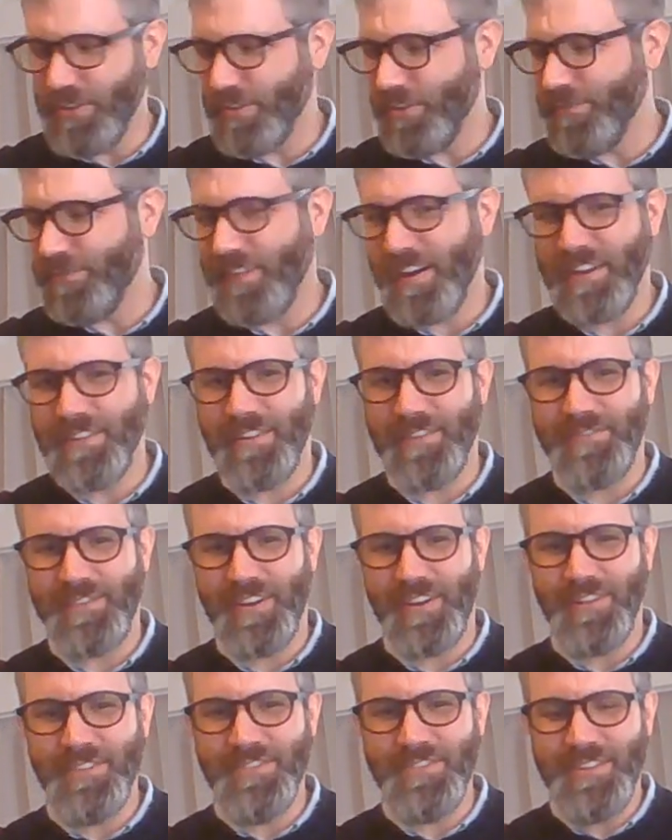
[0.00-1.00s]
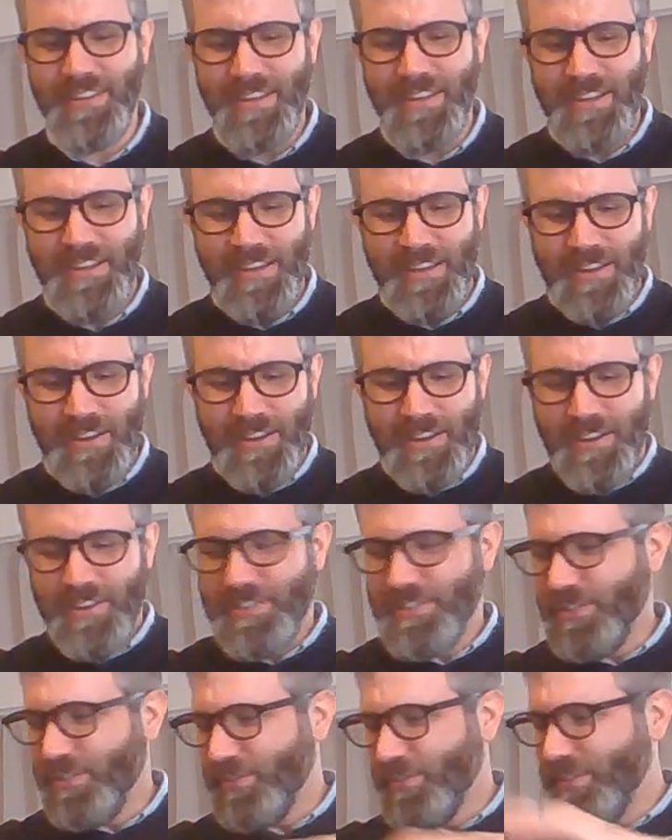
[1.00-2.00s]
good find I found.
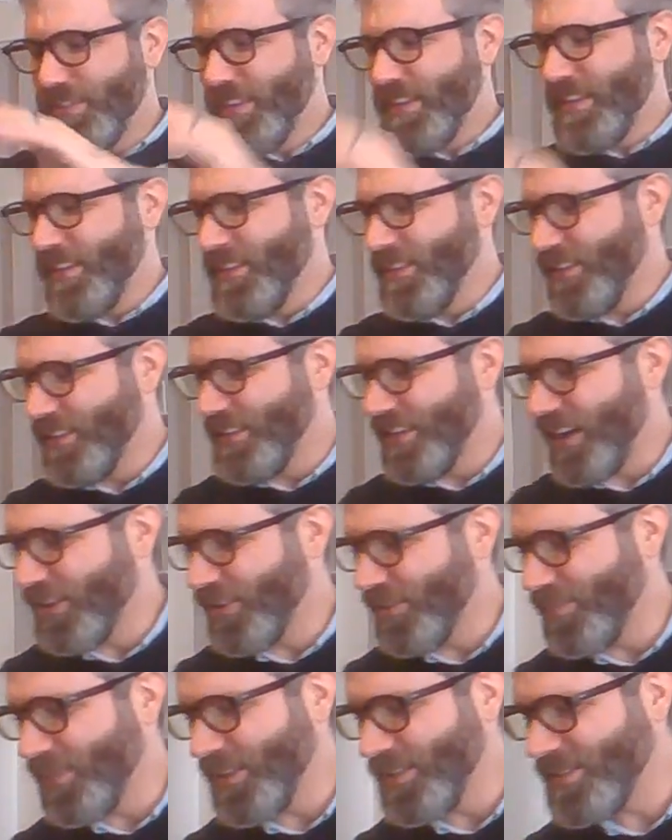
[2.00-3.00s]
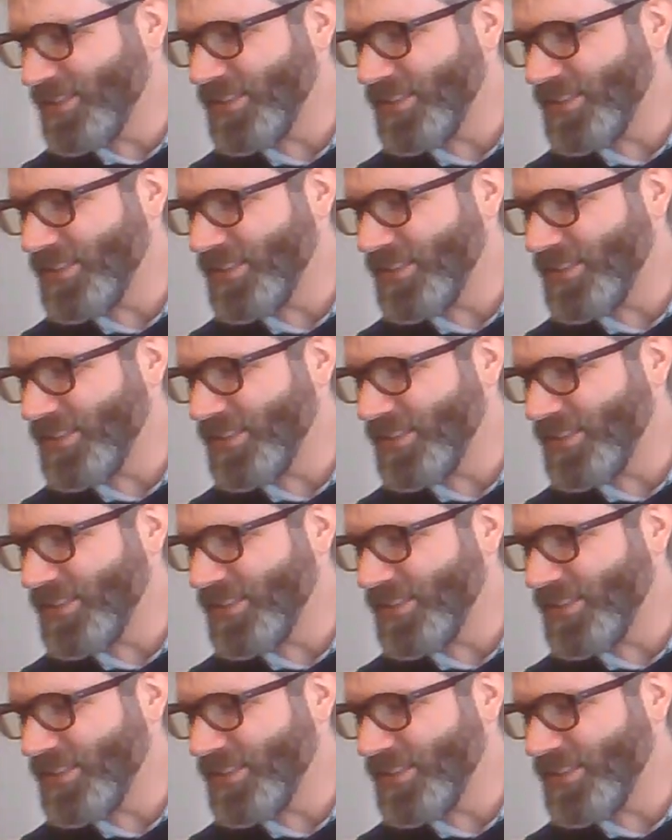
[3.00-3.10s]
So digging in the dollar bins